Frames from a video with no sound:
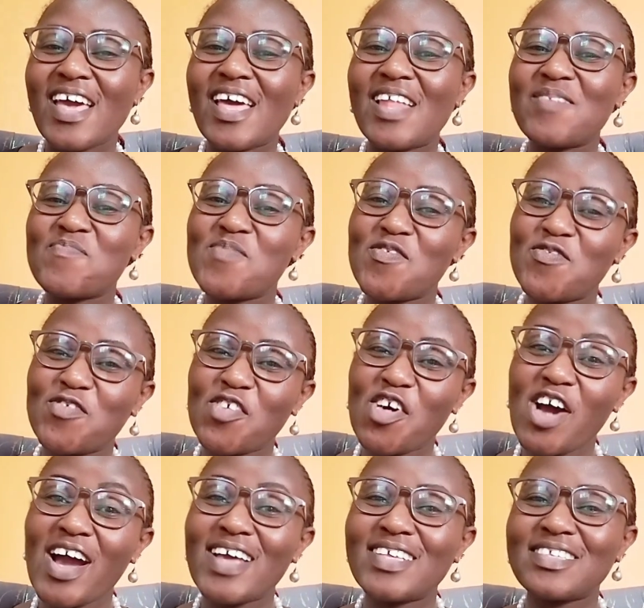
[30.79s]
And
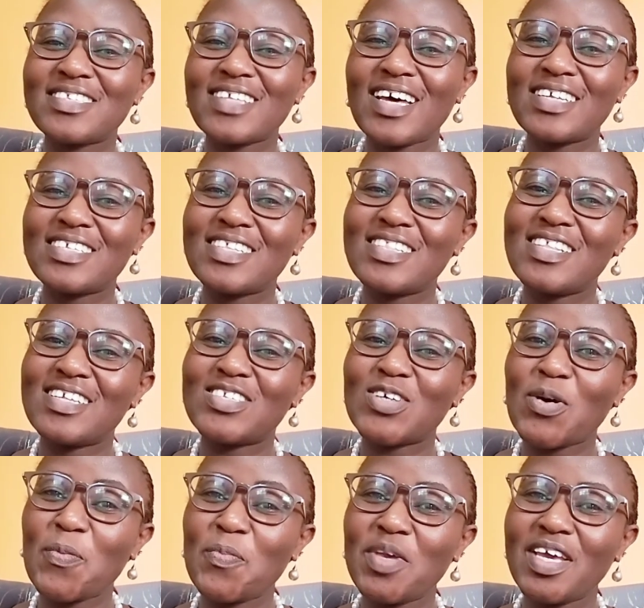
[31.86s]
before I start the
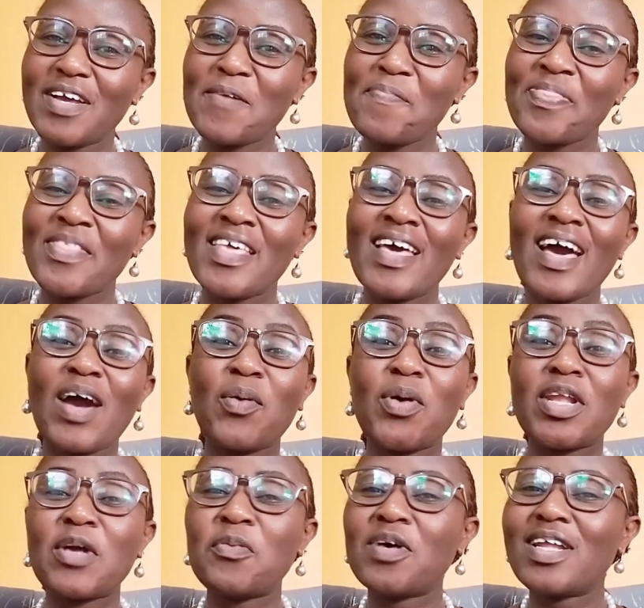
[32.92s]
topic, I
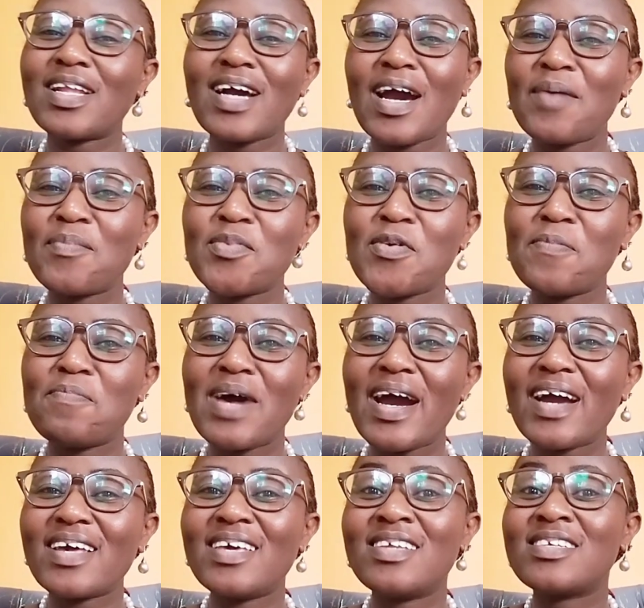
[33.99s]
want to welcome you
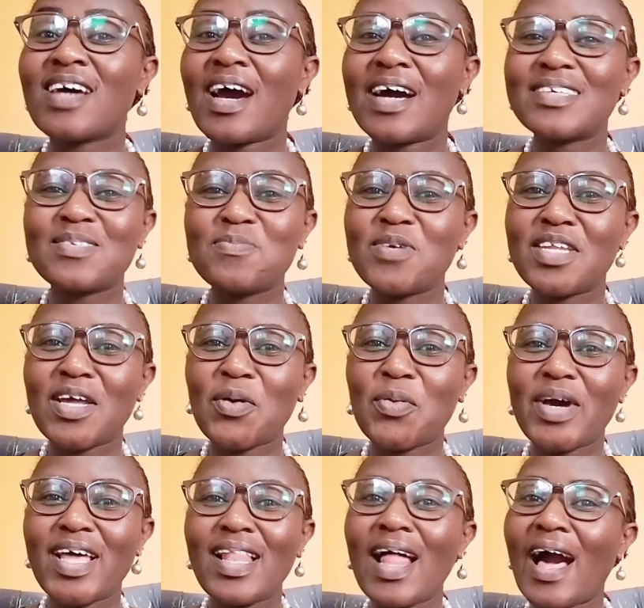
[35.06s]
back. It has been a
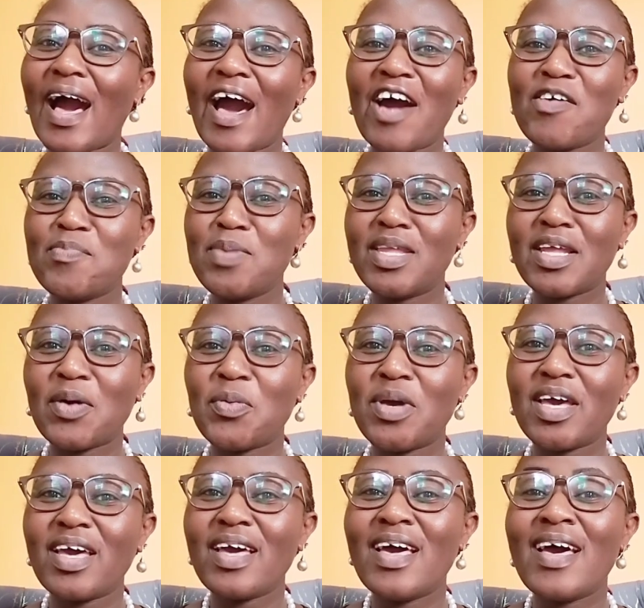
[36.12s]
while. I have been
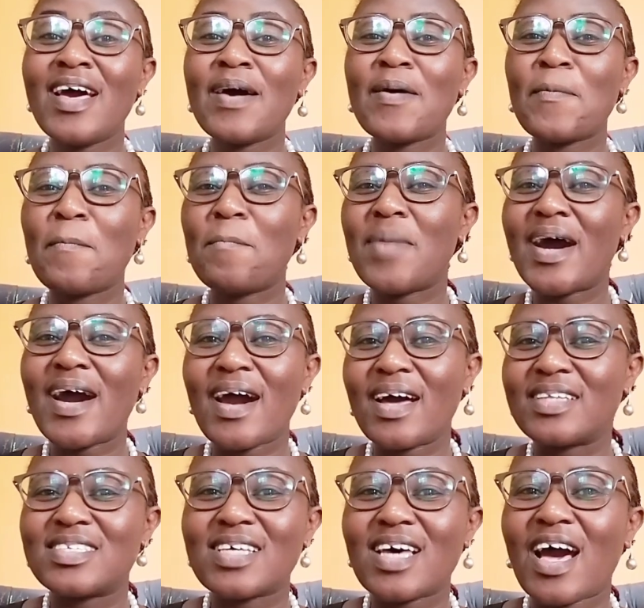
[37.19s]
away,
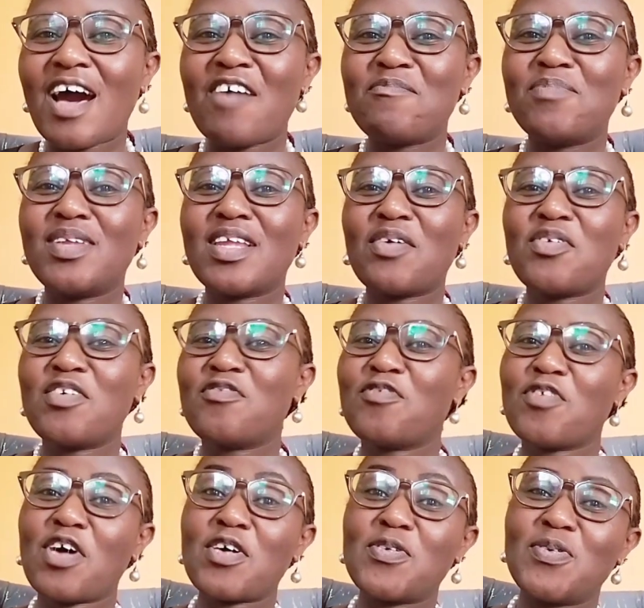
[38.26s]
but I have been away
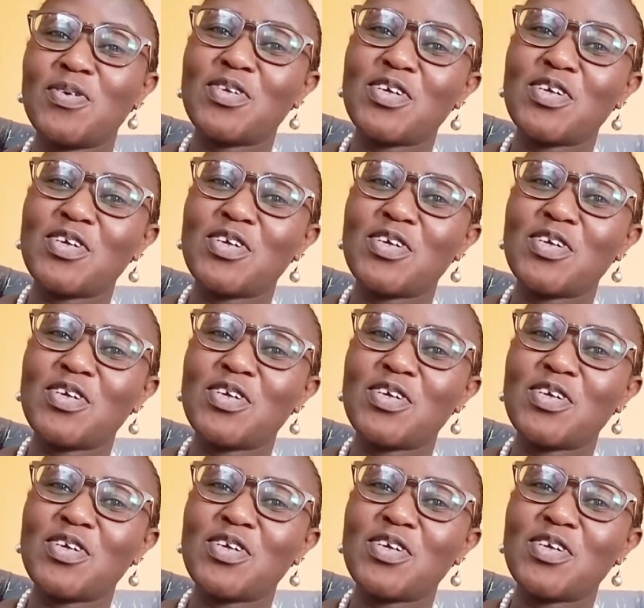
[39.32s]
for a good